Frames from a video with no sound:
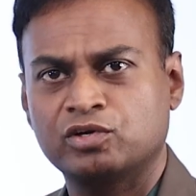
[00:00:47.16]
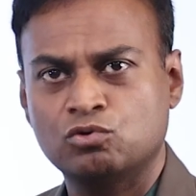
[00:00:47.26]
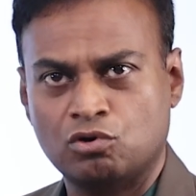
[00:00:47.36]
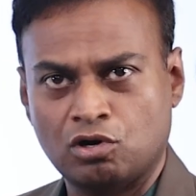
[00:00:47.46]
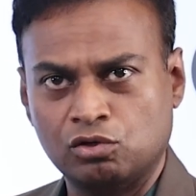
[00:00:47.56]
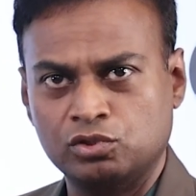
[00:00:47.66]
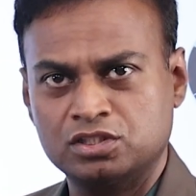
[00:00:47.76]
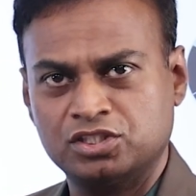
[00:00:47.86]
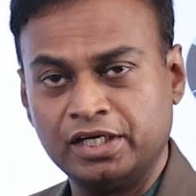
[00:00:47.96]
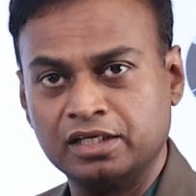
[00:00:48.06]
we go on to
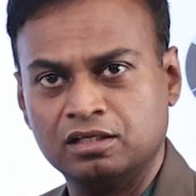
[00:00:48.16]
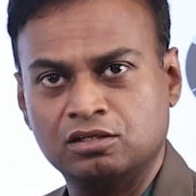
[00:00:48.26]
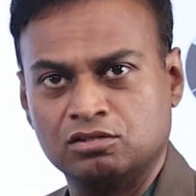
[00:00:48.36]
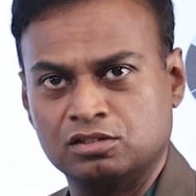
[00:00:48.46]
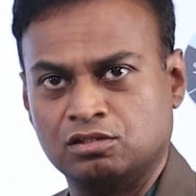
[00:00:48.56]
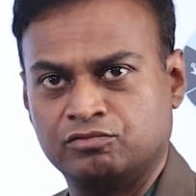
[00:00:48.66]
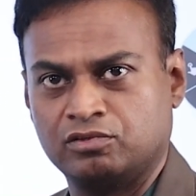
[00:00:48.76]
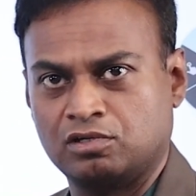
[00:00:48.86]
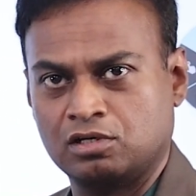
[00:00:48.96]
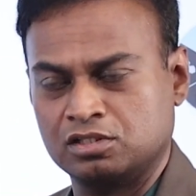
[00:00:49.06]
the genetical causes of
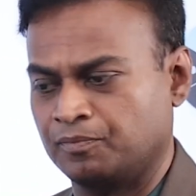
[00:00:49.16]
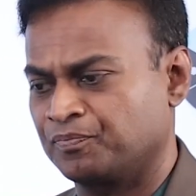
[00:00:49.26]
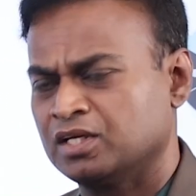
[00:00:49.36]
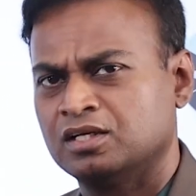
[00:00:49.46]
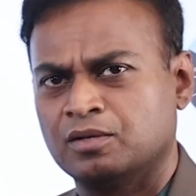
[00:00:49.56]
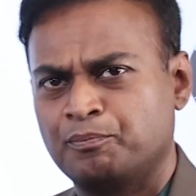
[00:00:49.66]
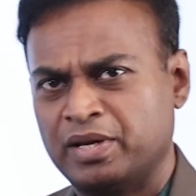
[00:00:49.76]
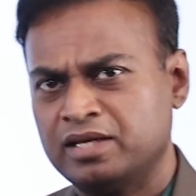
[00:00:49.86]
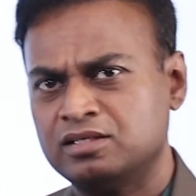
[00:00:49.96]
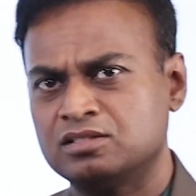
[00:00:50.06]
autism,
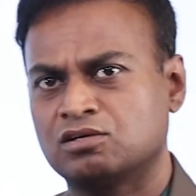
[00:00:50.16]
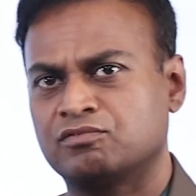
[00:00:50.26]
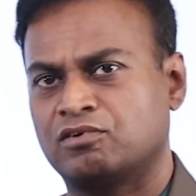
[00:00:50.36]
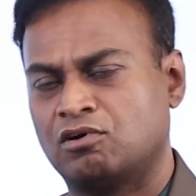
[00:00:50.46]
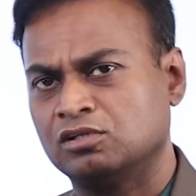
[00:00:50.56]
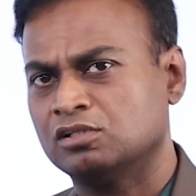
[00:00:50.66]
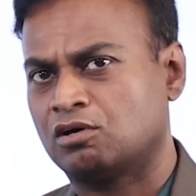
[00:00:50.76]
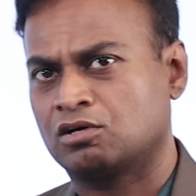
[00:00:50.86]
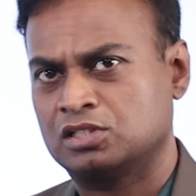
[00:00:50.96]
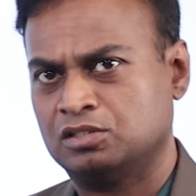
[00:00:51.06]
parents of all the
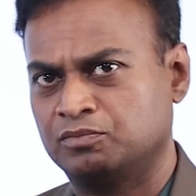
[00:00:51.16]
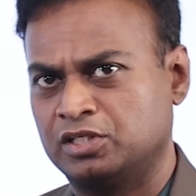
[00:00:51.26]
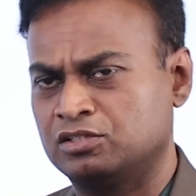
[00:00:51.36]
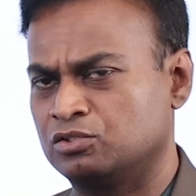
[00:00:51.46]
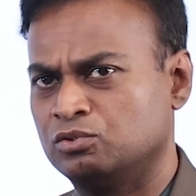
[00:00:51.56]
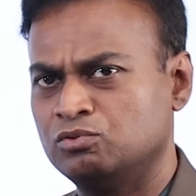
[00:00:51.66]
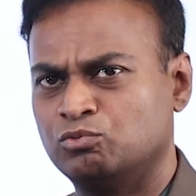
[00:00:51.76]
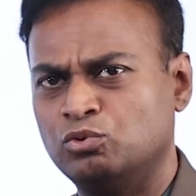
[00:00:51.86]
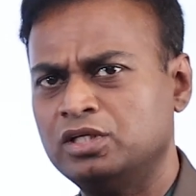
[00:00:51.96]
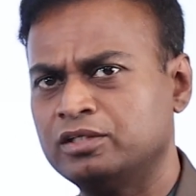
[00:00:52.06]
autism kids
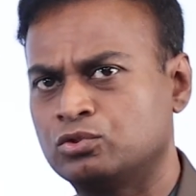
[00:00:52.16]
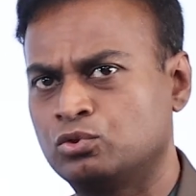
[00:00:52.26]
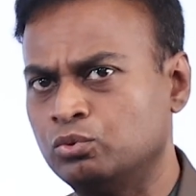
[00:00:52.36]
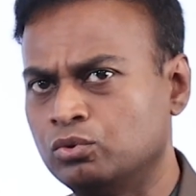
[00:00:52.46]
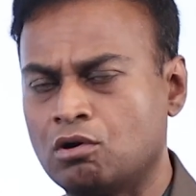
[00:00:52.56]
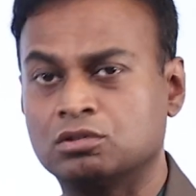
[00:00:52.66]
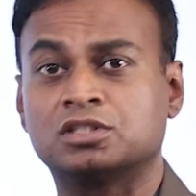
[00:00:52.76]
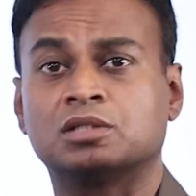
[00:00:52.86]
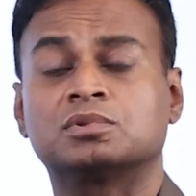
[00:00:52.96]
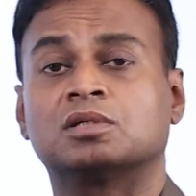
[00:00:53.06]
know only two
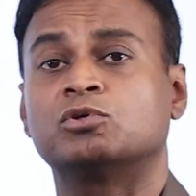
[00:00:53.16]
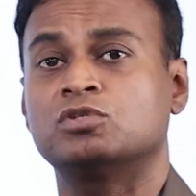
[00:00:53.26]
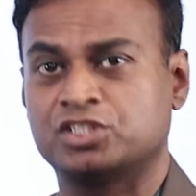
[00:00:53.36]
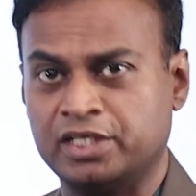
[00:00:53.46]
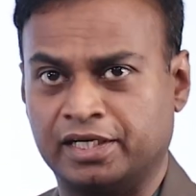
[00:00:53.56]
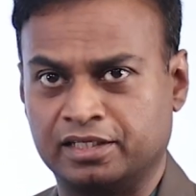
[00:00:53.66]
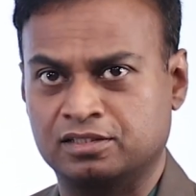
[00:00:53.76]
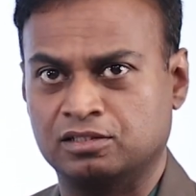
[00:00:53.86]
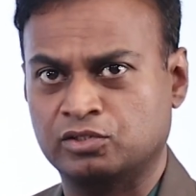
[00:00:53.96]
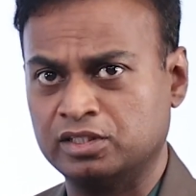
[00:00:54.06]
concepts about
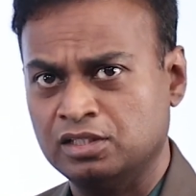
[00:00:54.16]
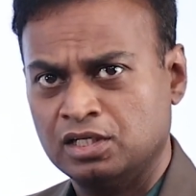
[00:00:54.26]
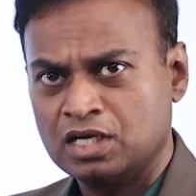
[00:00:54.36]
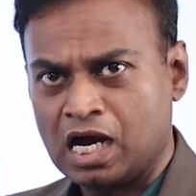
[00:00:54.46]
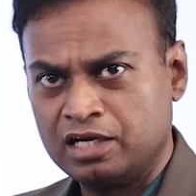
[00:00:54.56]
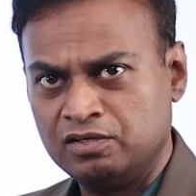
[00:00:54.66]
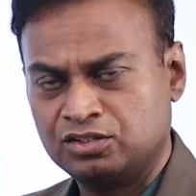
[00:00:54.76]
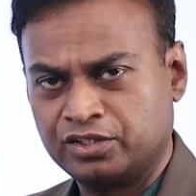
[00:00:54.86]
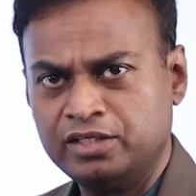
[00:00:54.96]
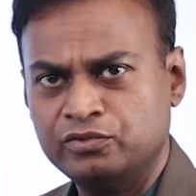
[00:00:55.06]
genetics. Okay, I
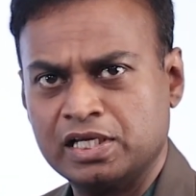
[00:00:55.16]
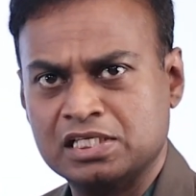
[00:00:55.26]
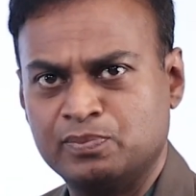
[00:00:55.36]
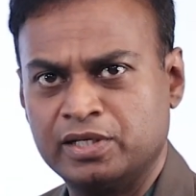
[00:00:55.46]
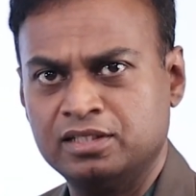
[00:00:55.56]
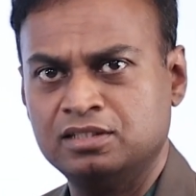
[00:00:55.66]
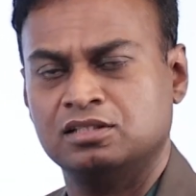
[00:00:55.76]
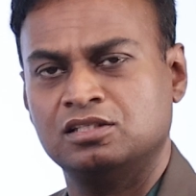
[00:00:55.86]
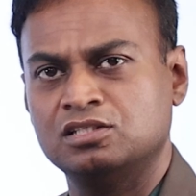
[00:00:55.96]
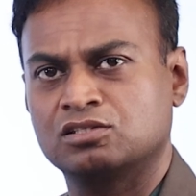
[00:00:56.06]
will try to
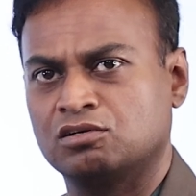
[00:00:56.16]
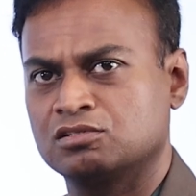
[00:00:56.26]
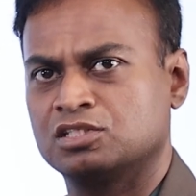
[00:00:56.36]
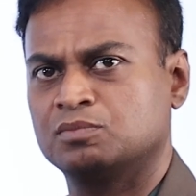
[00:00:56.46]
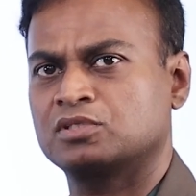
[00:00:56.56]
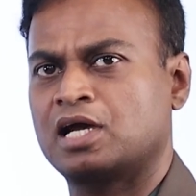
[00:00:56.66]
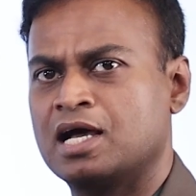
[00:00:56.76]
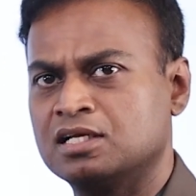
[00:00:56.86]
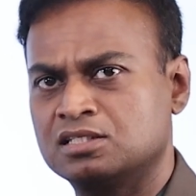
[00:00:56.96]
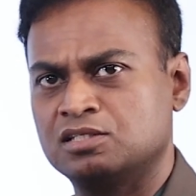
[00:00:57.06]
explain these concepts
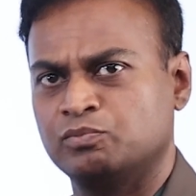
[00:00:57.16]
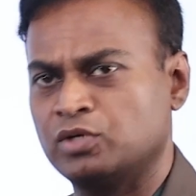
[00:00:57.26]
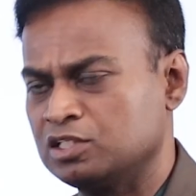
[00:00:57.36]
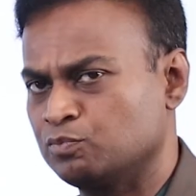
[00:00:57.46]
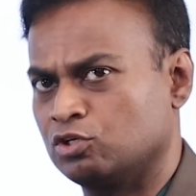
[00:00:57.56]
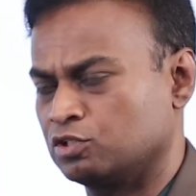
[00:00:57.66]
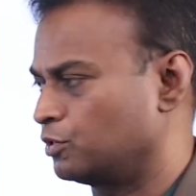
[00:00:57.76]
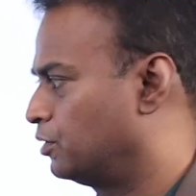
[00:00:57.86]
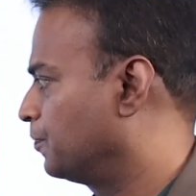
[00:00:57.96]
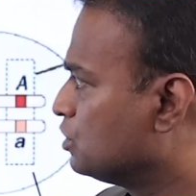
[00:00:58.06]
as simple as
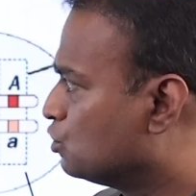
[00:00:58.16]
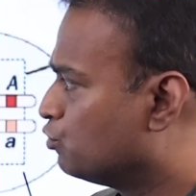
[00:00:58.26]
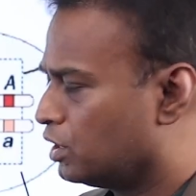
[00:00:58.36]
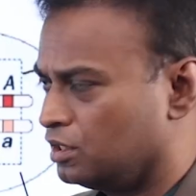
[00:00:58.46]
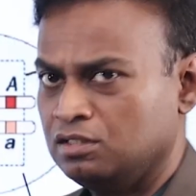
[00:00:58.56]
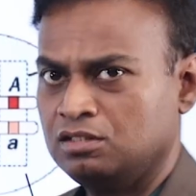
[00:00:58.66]
possible. First one